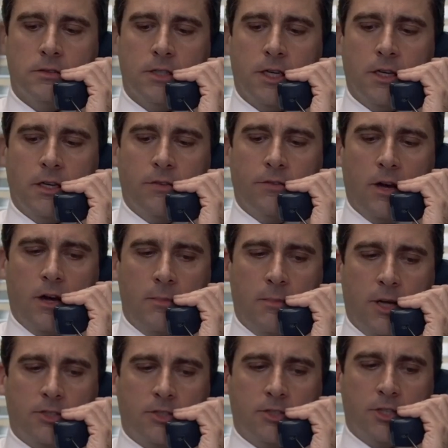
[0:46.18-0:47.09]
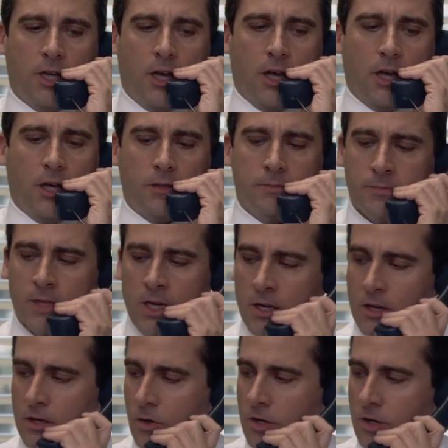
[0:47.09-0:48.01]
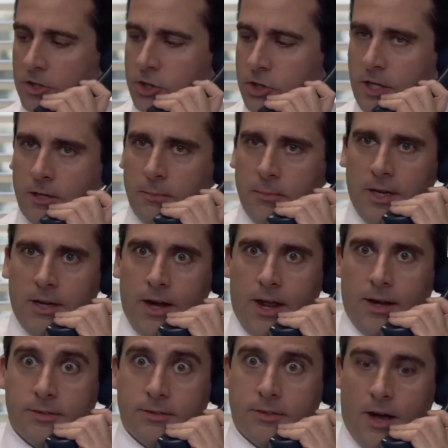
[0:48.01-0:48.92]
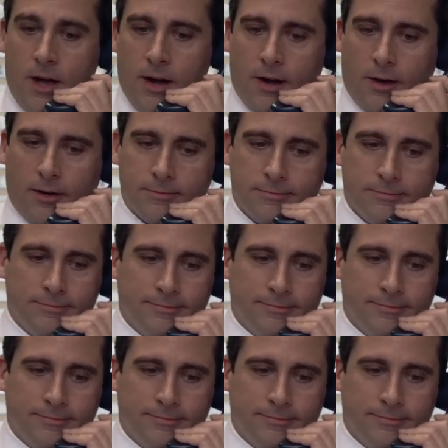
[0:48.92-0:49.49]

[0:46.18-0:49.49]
Thank you very much, sir. You're a gentleman and a scholar.